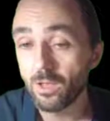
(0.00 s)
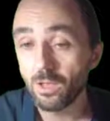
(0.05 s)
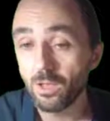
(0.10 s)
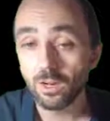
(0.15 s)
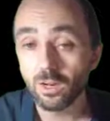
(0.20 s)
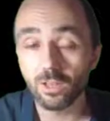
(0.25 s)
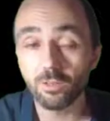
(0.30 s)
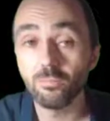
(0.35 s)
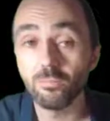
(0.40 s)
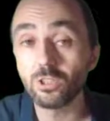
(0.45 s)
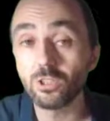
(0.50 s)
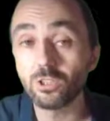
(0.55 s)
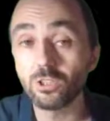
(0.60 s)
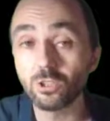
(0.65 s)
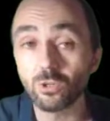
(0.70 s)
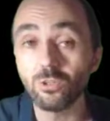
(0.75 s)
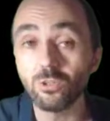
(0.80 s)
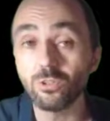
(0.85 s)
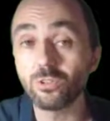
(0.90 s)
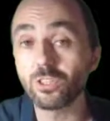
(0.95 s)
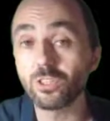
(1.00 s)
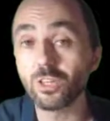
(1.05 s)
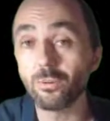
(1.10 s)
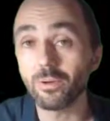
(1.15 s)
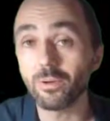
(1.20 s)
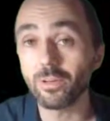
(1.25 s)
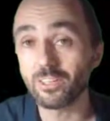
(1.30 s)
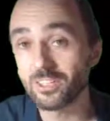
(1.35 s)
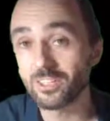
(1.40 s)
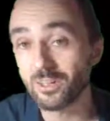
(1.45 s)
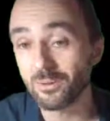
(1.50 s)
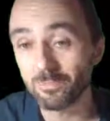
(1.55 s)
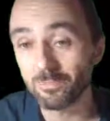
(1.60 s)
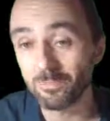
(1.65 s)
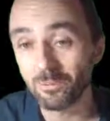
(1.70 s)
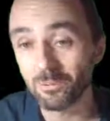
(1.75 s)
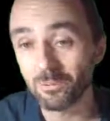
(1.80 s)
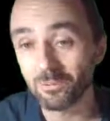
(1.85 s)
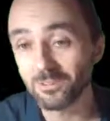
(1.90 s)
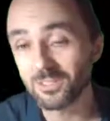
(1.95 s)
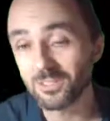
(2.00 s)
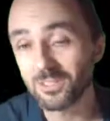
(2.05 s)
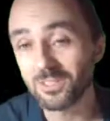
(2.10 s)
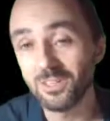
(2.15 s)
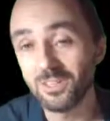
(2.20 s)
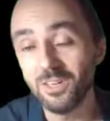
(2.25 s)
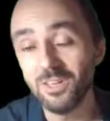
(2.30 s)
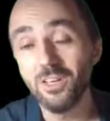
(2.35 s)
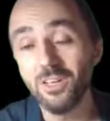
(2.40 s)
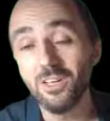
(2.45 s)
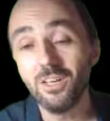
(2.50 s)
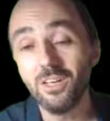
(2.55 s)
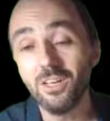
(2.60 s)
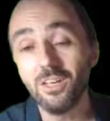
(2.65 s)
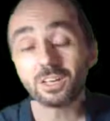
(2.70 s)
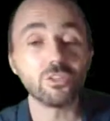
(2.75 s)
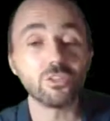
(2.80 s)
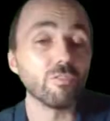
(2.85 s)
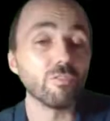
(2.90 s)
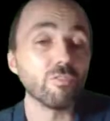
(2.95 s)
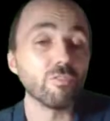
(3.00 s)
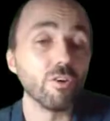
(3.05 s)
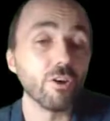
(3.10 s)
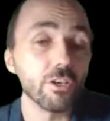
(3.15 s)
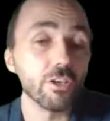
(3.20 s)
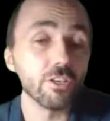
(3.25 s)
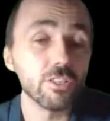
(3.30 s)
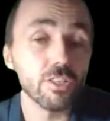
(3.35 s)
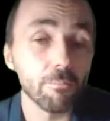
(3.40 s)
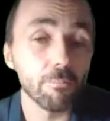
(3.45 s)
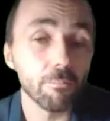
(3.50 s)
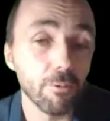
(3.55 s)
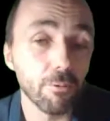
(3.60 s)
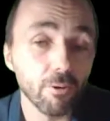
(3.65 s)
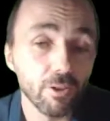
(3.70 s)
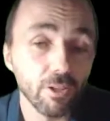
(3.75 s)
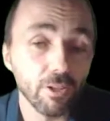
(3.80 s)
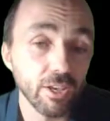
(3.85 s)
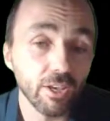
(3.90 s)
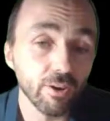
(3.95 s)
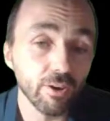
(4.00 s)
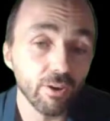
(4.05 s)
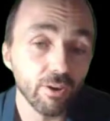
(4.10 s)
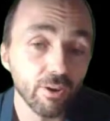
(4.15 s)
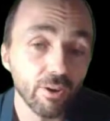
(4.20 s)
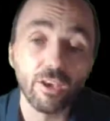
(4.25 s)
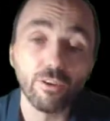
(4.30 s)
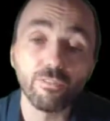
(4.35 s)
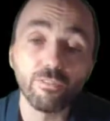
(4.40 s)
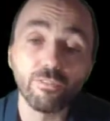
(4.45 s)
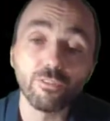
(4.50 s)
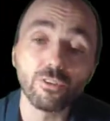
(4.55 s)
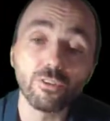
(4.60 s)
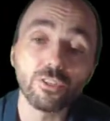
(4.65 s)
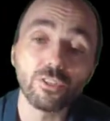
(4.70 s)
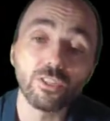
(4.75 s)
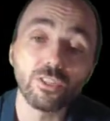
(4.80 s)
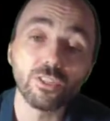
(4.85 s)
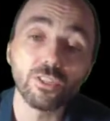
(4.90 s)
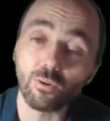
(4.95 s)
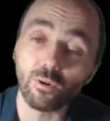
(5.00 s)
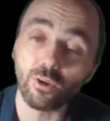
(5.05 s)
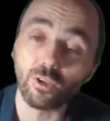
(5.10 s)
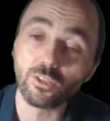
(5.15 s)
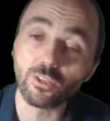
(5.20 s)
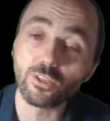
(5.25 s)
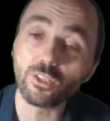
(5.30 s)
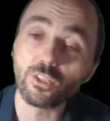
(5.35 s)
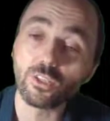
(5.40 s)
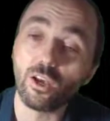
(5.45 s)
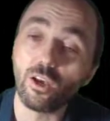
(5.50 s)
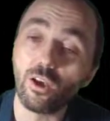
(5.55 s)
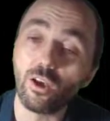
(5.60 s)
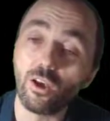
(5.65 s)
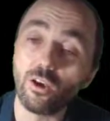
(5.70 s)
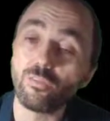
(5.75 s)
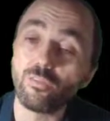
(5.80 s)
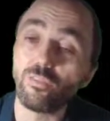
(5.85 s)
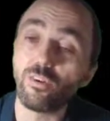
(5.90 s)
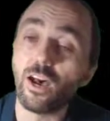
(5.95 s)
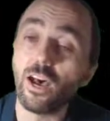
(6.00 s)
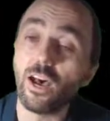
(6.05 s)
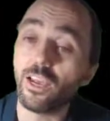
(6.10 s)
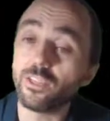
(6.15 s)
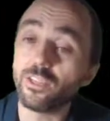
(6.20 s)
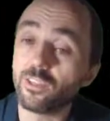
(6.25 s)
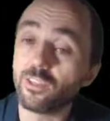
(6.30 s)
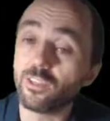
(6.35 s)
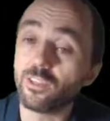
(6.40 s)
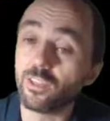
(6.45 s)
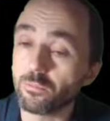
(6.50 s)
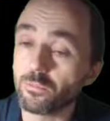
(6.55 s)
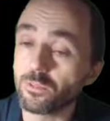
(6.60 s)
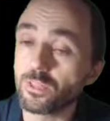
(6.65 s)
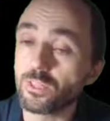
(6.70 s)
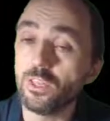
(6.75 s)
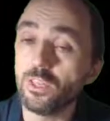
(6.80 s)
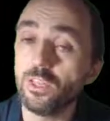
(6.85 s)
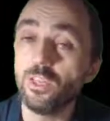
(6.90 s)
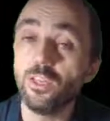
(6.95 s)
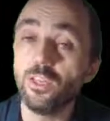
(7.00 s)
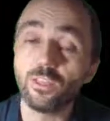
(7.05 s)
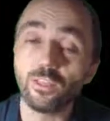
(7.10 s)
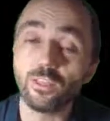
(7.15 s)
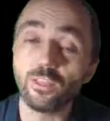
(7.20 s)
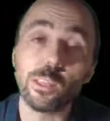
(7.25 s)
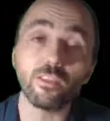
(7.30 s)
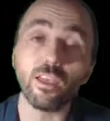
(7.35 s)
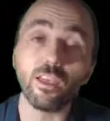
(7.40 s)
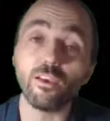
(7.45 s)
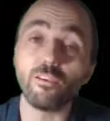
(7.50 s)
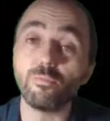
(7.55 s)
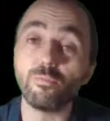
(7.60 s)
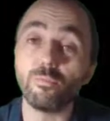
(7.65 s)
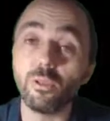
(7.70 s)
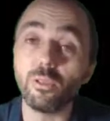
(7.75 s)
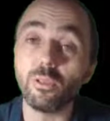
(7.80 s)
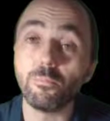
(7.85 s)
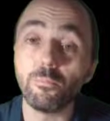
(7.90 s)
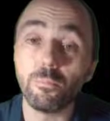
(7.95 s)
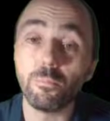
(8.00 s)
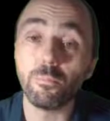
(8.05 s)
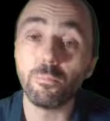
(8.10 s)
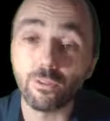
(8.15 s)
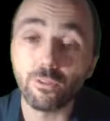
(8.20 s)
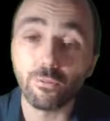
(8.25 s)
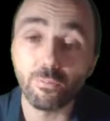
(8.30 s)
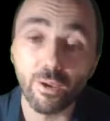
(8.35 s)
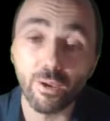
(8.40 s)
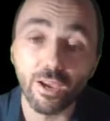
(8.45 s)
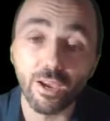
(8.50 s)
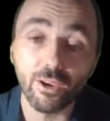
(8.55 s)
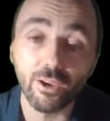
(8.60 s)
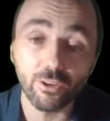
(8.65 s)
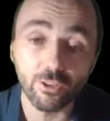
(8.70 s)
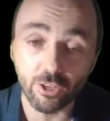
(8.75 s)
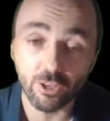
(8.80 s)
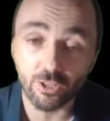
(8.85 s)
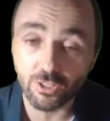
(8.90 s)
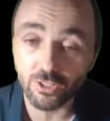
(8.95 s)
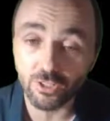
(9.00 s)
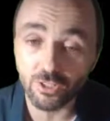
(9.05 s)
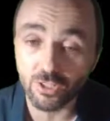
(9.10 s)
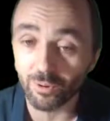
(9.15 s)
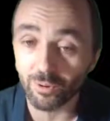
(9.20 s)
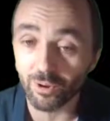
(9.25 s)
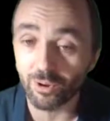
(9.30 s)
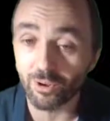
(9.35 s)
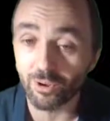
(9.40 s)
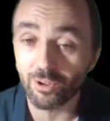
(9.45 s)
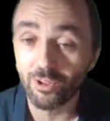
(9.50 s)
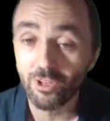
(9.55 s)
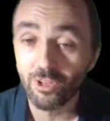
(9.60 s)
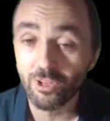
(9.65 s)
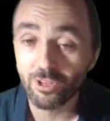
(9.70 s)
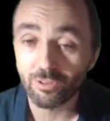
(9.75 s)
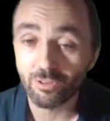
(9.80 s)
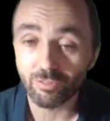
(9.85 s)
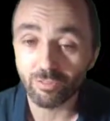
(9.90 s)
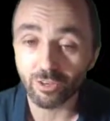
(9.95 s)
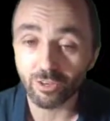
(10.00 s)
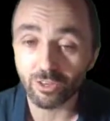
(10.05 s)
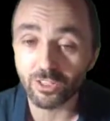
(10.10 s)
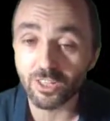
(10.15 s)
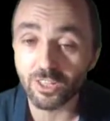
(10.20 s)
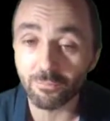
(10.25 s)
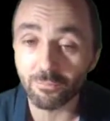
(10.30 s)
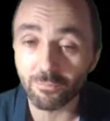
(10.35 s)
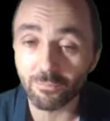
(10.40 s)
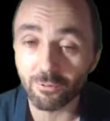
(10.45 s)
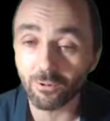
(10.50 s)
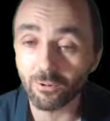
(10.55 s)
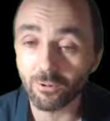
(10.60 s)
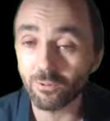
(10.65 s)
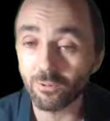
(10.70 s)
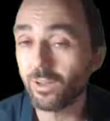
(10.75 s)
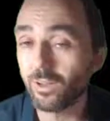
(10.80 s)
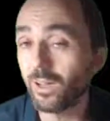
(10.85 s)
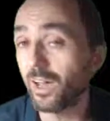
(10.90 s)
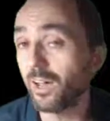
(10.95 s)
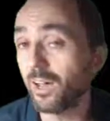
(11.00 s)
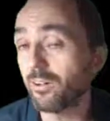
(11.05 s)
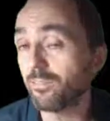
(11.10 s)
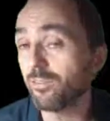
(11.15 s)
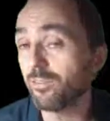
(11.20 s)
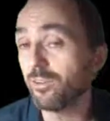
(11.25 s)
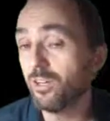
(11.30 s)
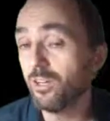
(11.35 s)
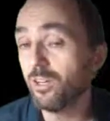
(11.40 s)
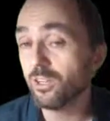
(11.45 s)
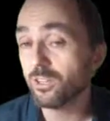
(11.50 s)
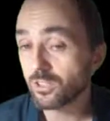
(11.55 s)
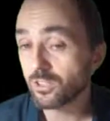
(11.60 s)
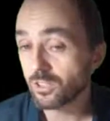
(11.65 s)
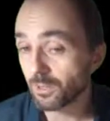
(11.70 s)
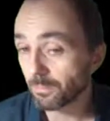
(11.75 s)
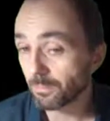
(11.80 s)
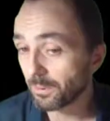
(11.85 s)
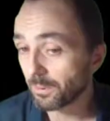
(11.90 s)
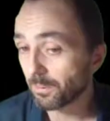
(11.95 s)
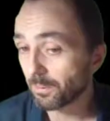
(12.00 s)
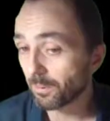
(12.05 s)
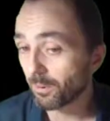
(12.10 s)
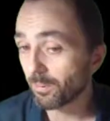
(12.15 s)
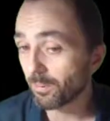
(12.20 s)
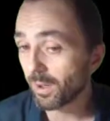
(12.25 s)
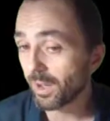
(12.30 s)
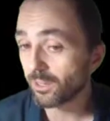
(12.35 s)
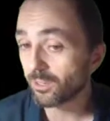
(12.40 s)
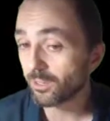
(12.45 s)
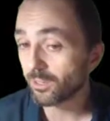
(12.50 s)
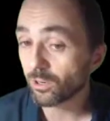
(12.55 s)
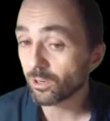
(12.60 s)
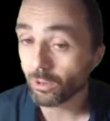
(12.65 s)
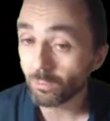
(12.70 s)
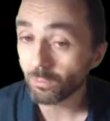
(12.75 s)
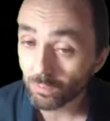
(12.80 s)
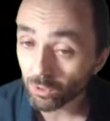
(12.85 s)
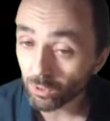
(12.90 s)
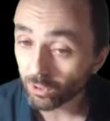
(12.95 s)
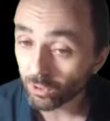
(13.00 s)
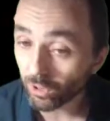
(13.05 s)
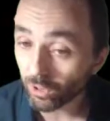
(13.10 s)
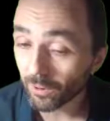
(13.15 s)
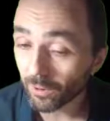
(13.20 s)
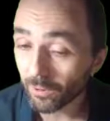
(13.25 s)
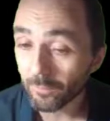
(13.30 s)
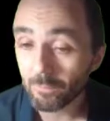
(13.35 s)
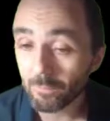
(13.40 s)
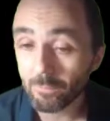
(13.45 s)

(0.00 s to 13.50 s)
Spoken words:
Let me show you some examples. So for example, here I have a sequence of items that have been bought by a customer. For example, we have some people buy the computer,